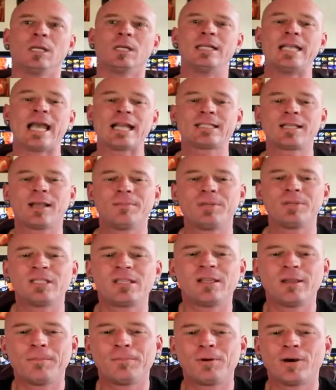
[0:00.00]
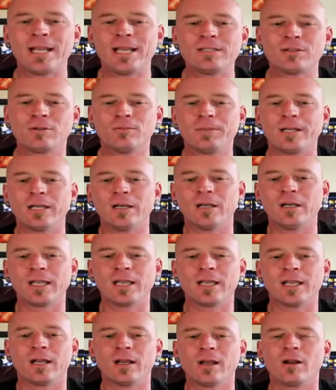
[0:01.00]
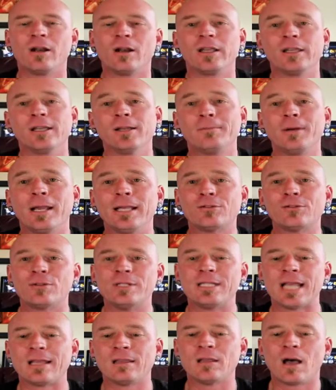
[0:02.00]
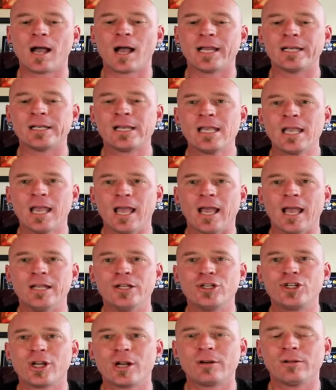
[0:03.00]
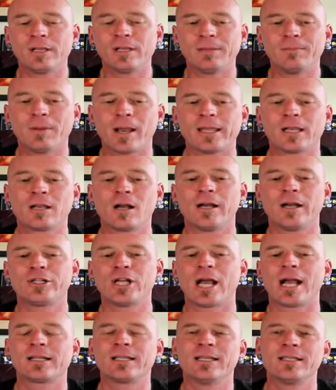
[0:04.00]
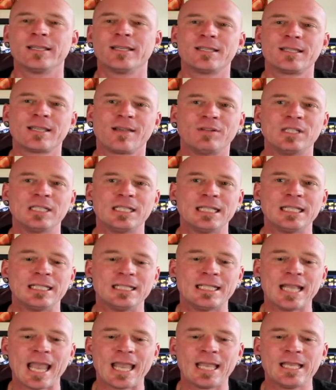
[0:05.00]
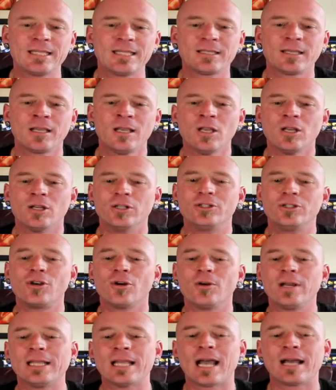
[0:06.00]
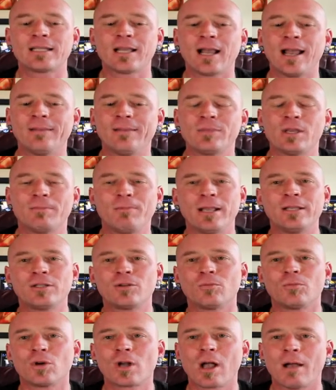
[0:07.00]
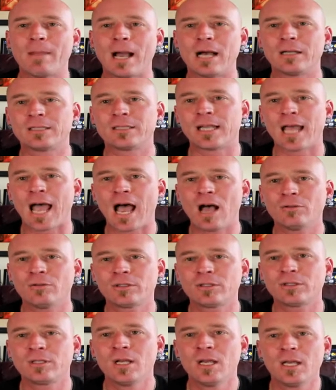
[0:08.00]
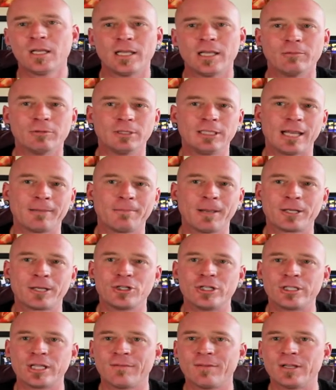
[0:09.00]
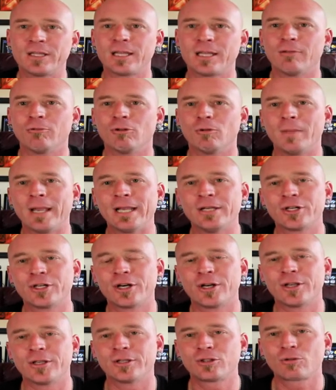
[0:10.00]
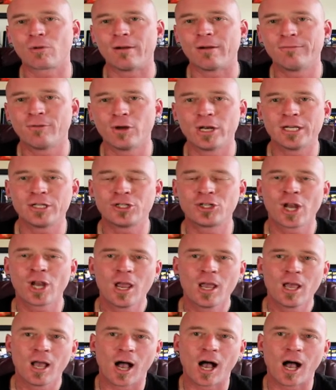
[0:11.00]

Next up is the appraisal period or the appraisal deadline. And generally by the contract, this is 17 days. During that time, the appraiser will come out to the house. They will take pictures of it. They will measure the square footage.